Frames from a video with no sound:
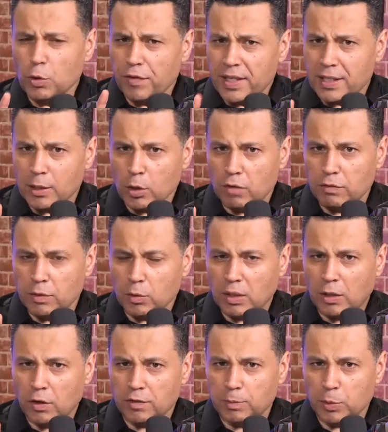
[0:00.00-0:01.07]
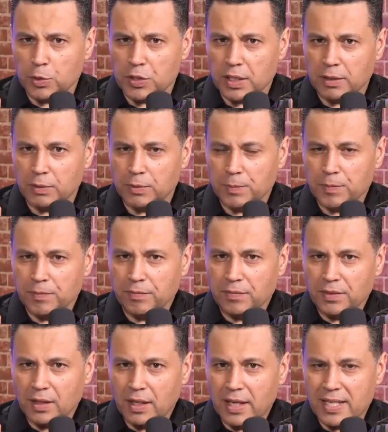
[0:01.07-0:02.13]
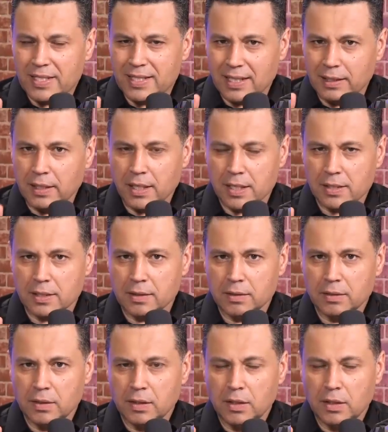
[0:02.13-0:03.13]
which are the exceptions on the rule.